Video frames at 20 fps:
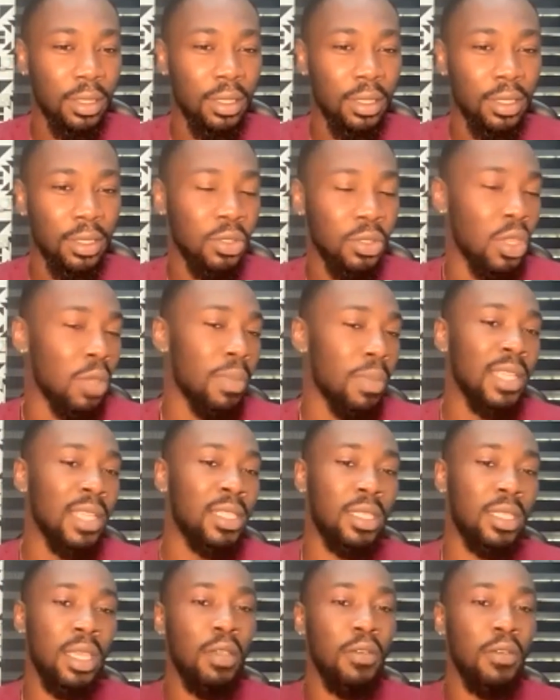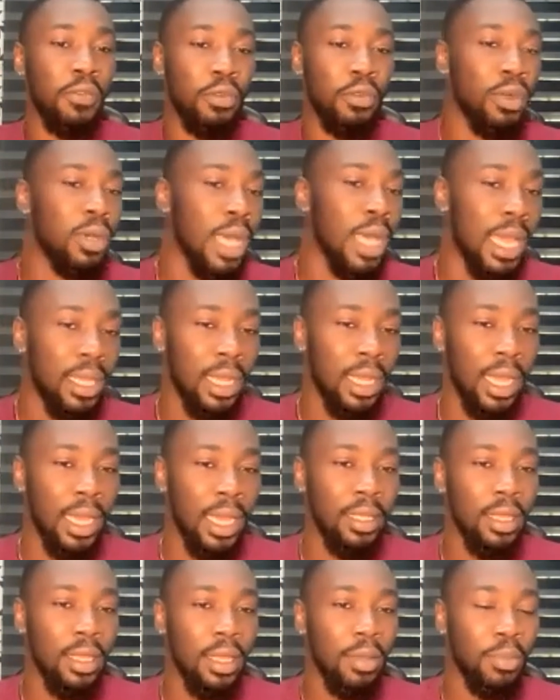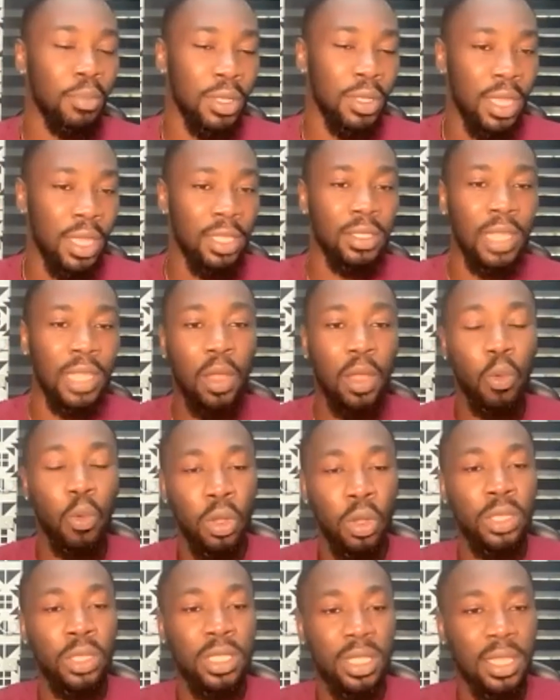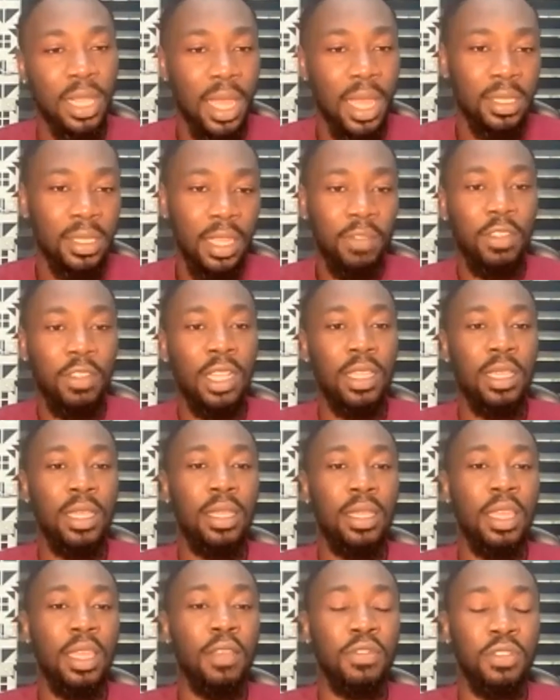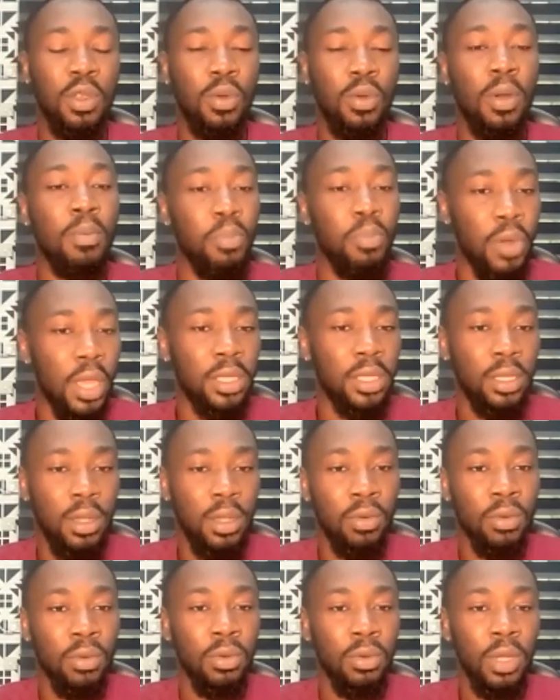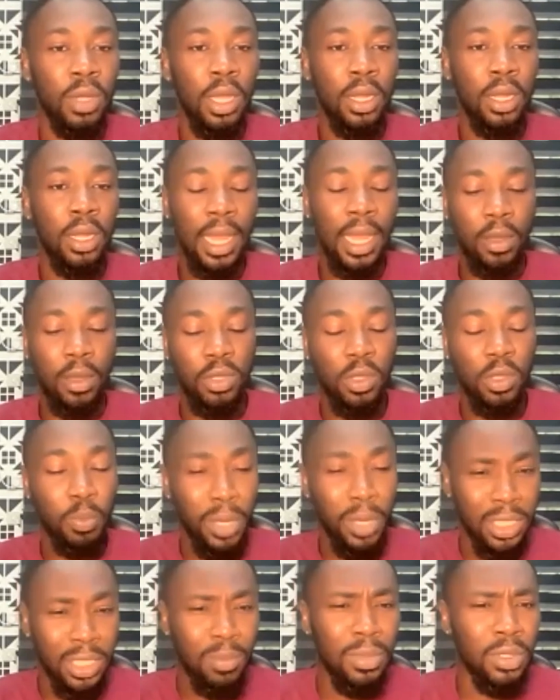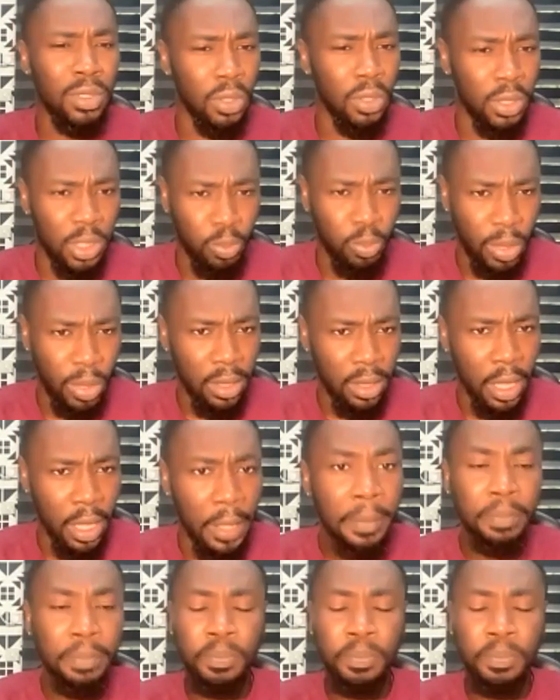So you might see a full guideline, but there's like what's next after if someone breaks a rule, like would the person be suspended,